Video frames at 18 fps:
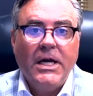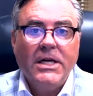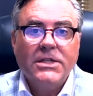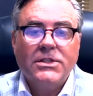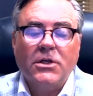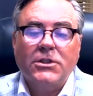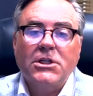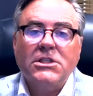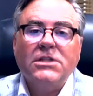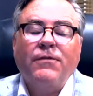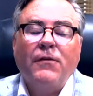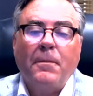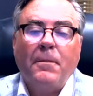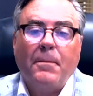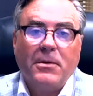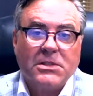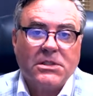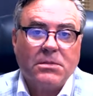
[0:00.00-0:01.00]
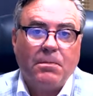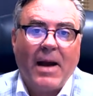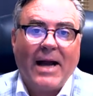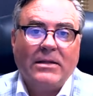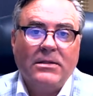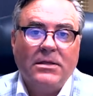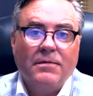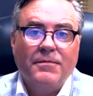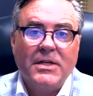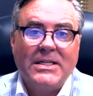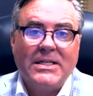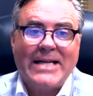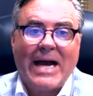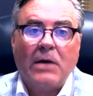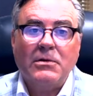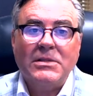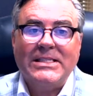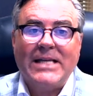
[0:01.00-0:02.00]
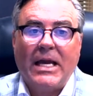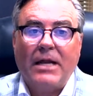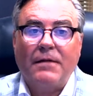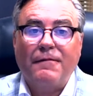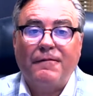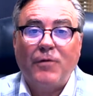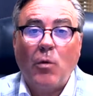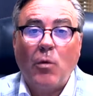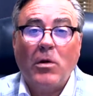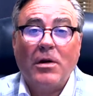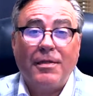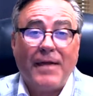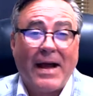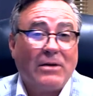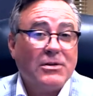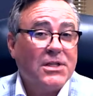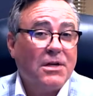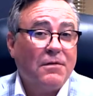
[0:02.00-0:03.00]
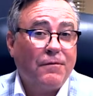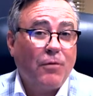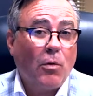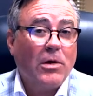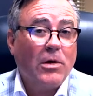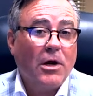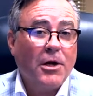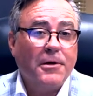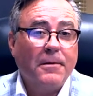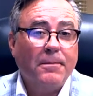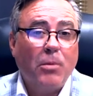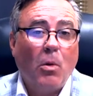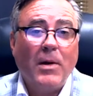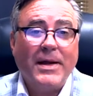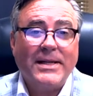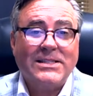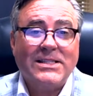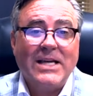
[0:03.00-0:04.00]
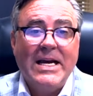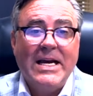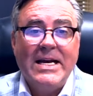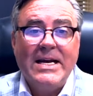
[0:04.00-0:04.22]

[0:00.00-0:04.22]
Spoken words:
So just for perspective, the Dow's gained 4,400 points